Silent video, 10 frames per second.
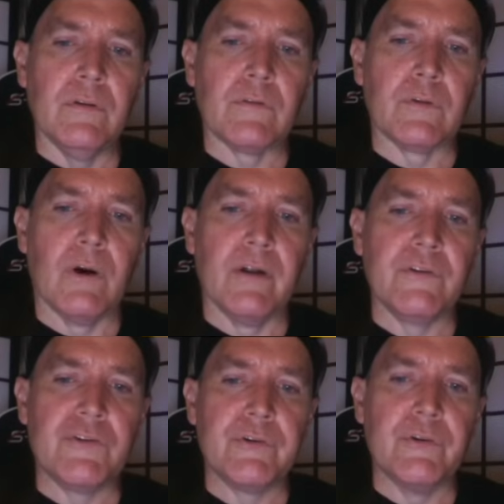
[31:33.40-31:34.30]
So
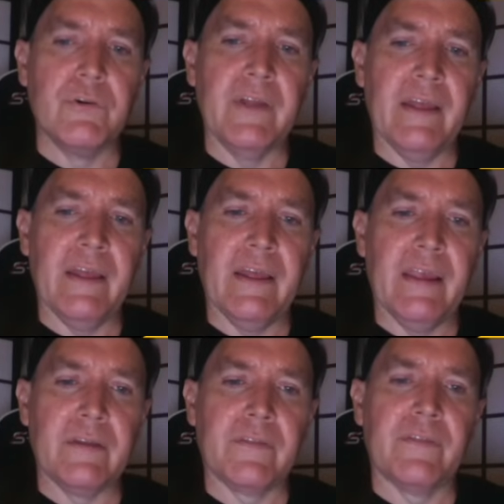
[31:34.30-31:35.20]
on June
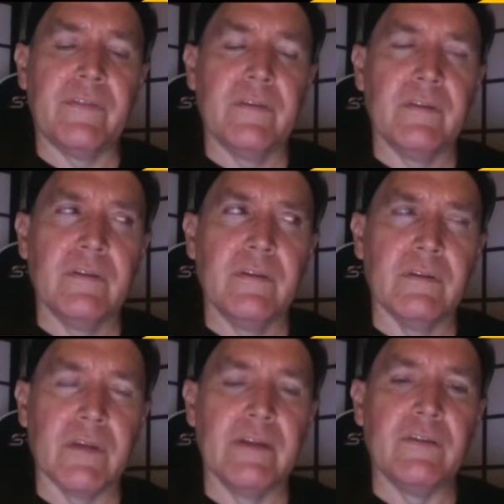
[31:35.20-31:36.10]
eighth,
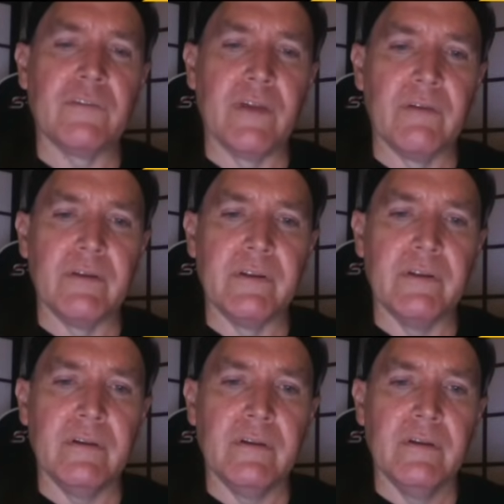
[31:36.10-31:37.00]
nineteen
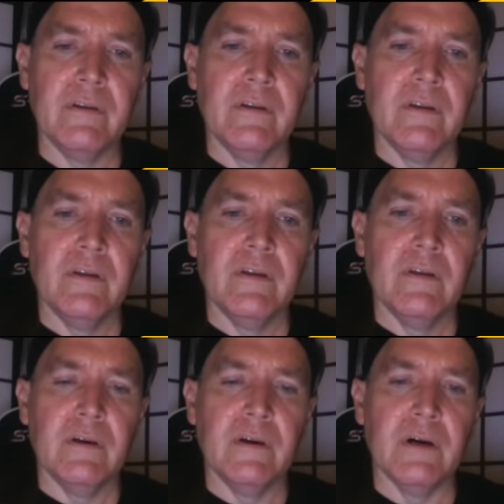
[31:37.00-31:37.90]
seventy,
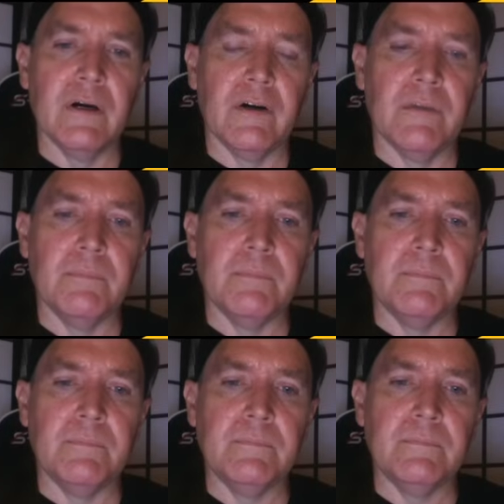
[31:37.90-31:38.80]

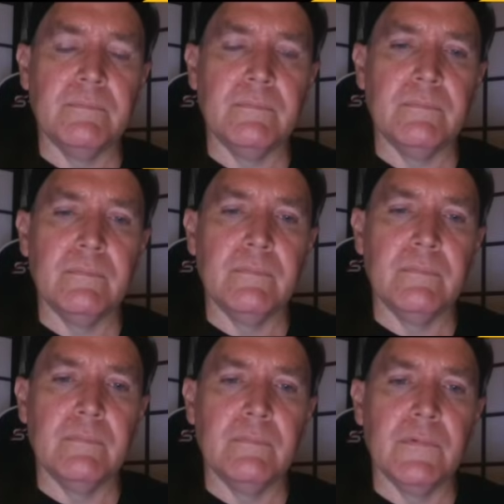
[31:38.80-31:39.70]
um,
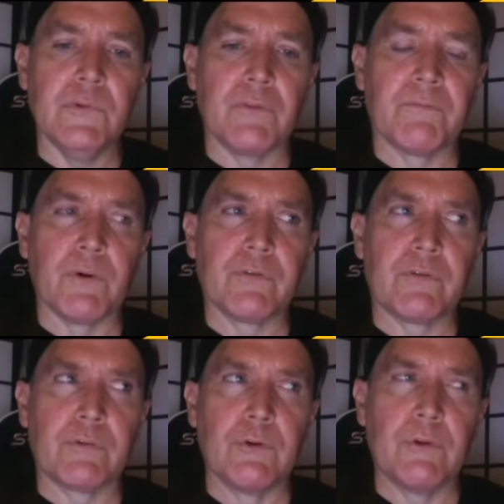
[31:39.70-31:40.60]
the first
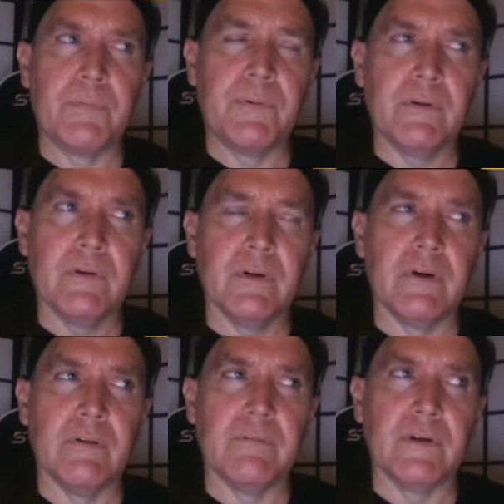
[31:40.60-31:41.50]
group
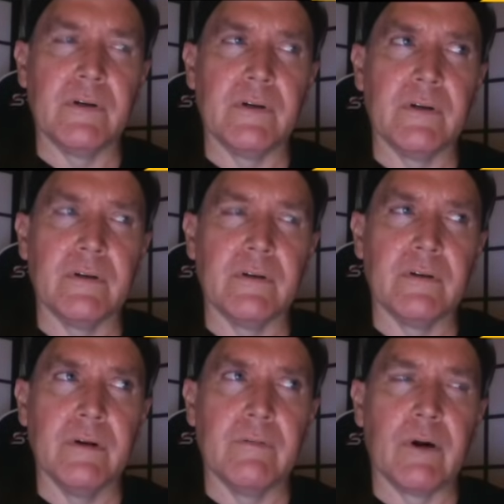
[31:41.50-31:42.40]
of uh,
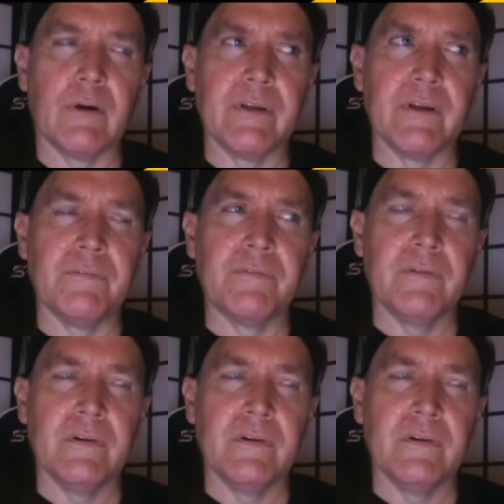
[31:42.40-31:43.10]
of RAF